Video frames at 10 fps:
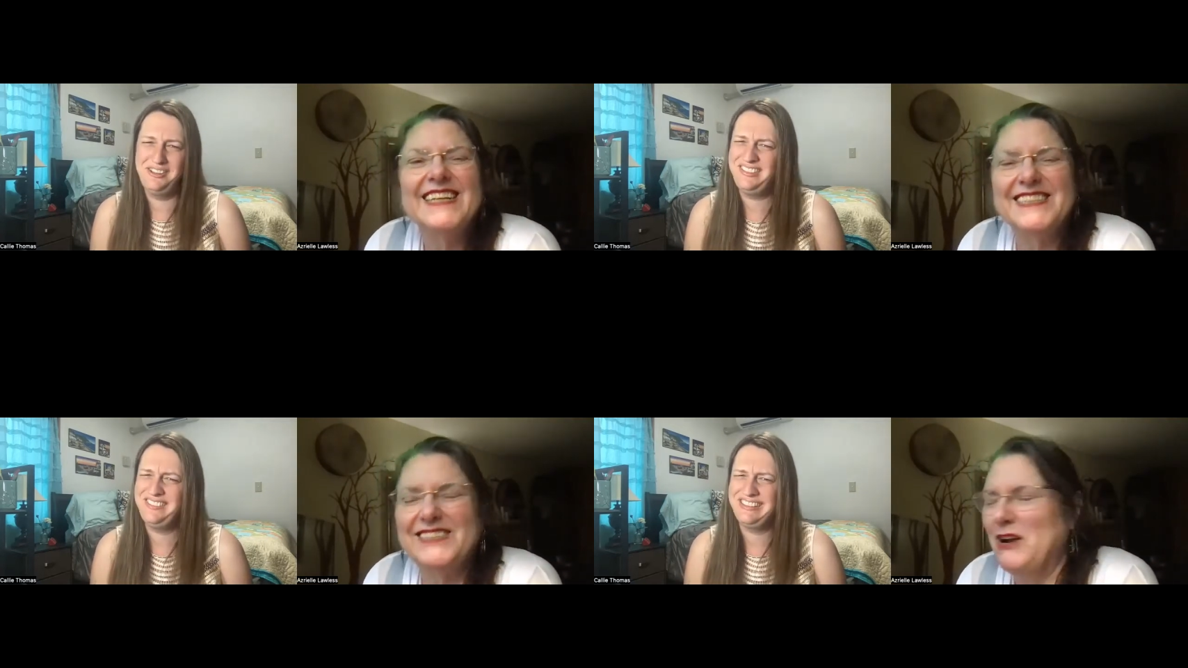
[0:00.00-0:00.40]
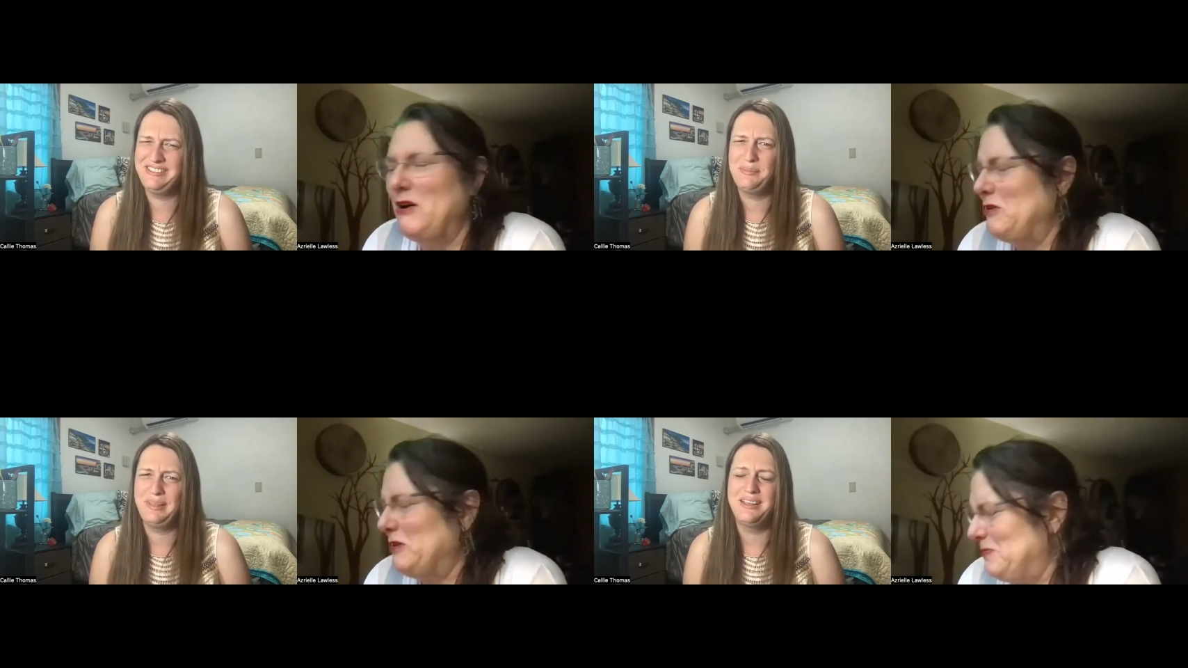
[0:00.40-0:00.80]
Speaker 1: it's
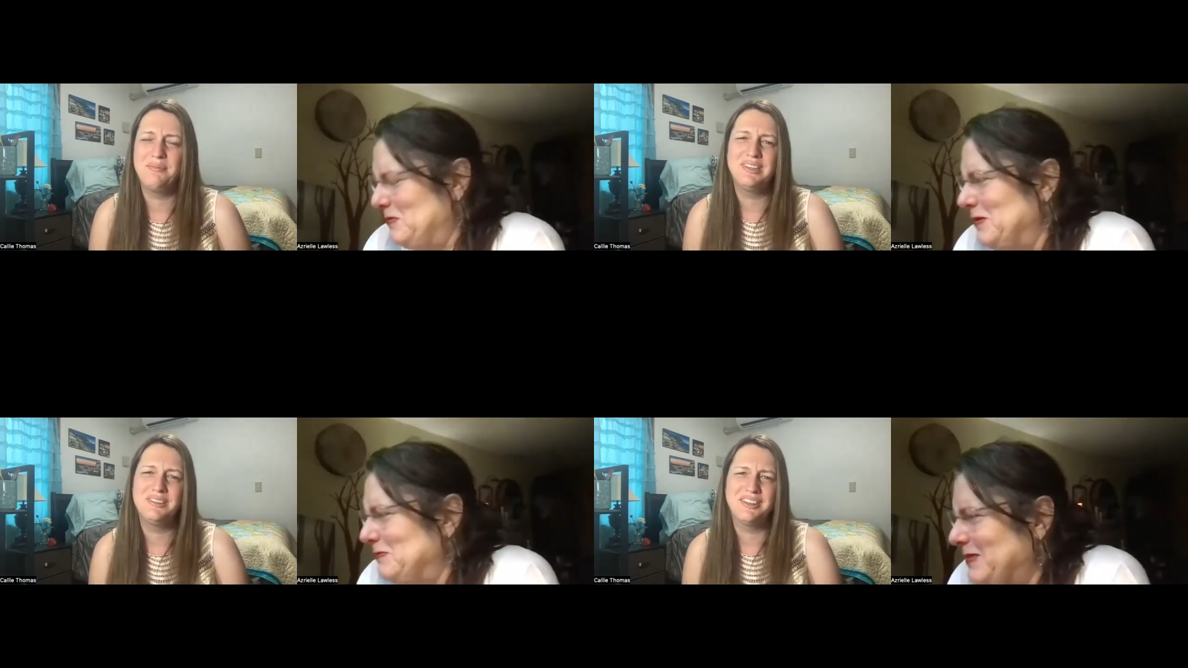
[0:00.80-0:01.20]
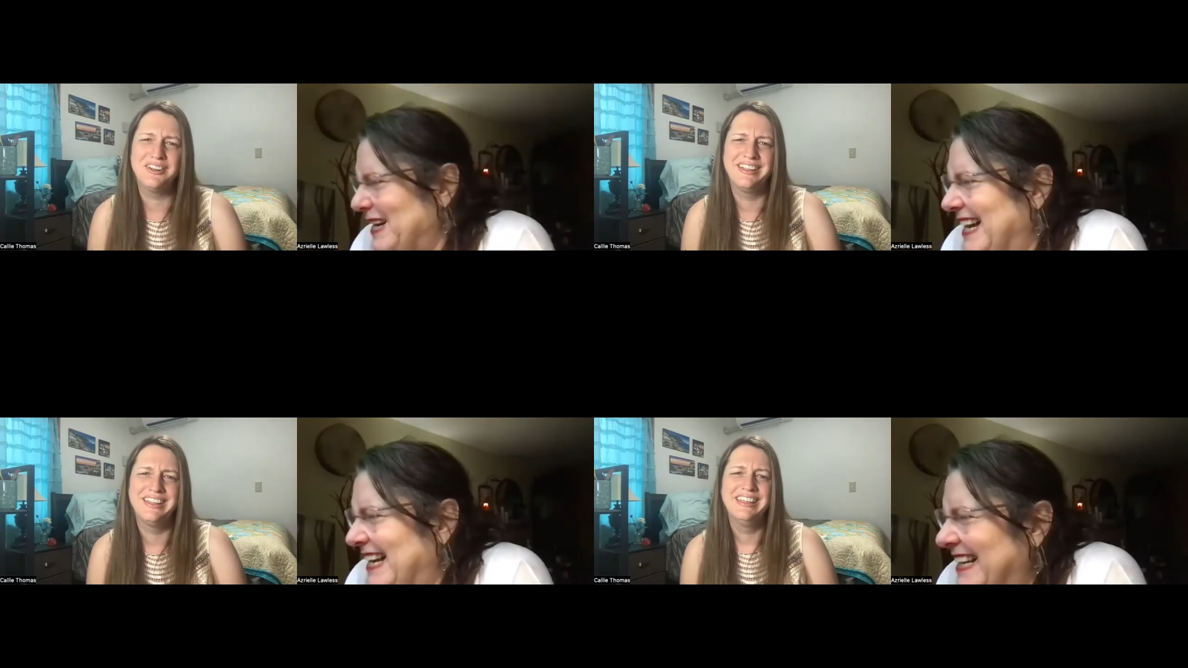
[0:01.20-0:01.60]
very big. I'm so
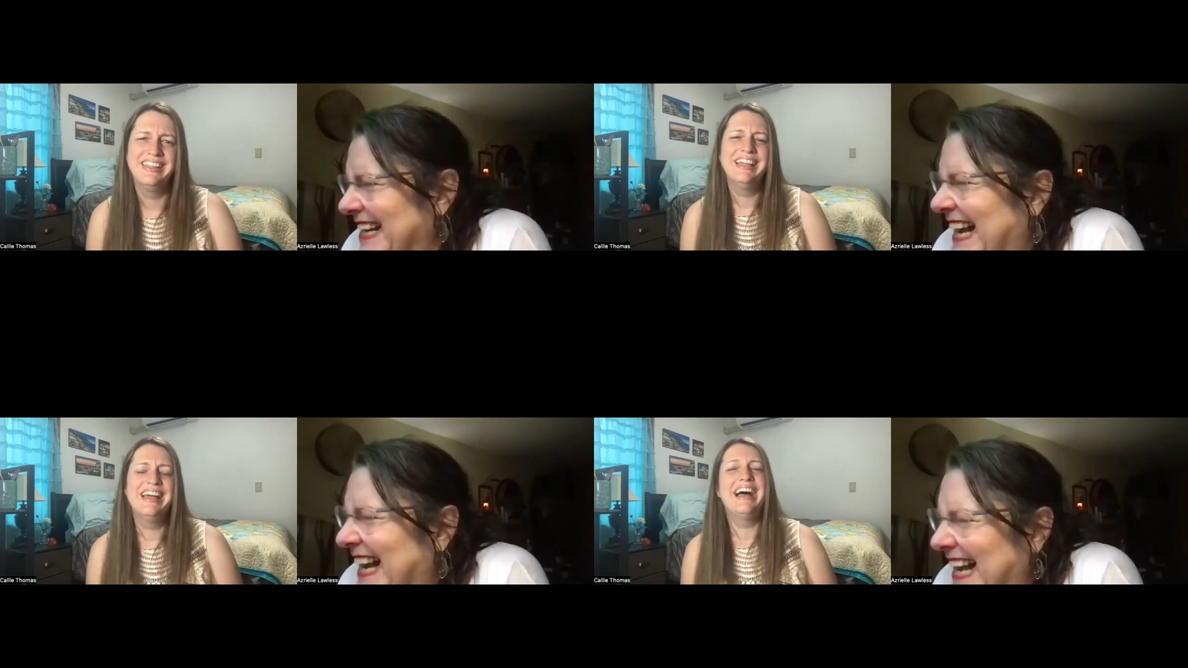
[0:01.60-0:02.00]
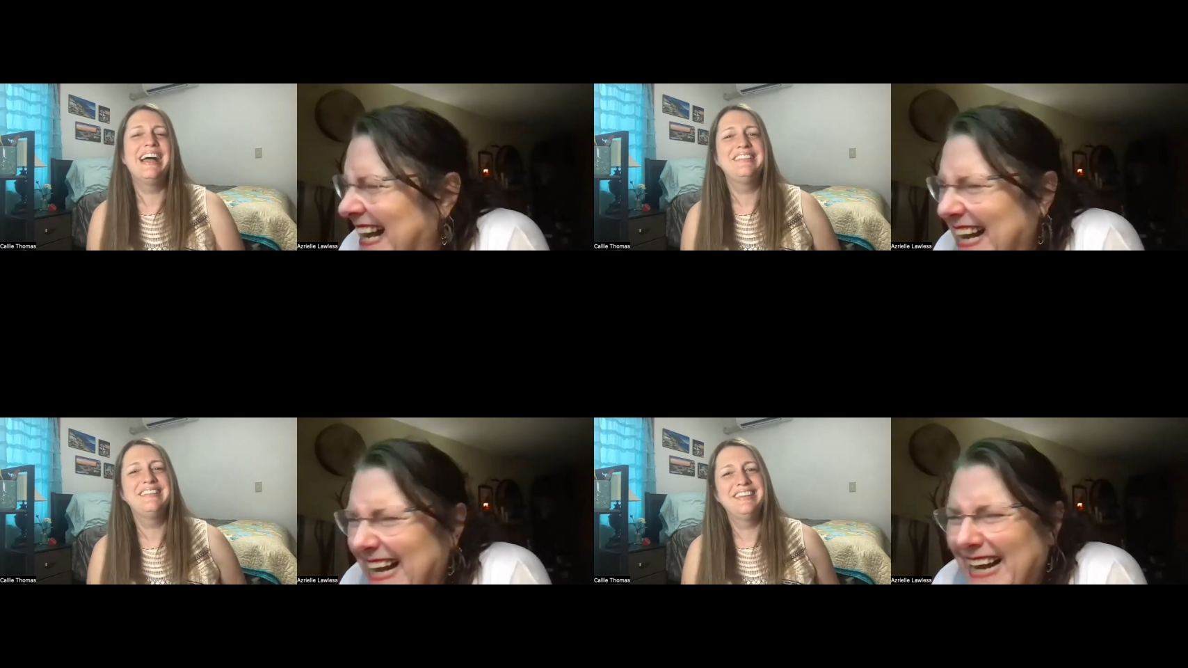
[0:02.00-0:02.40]
sorry.
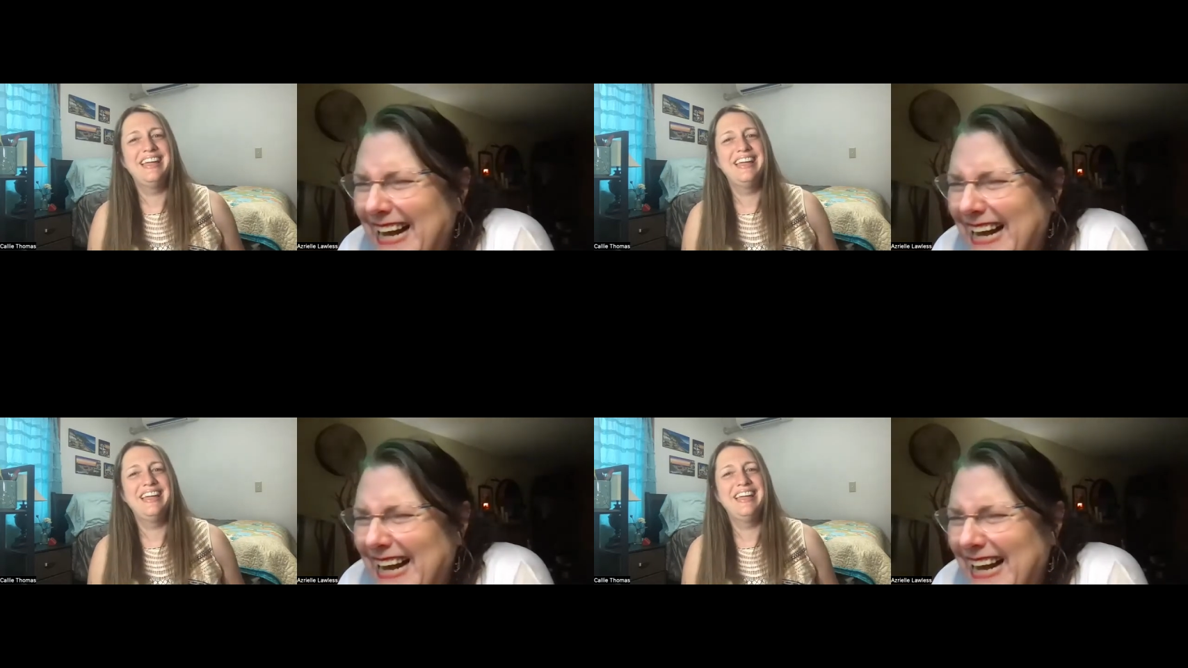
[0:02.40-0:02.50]
I,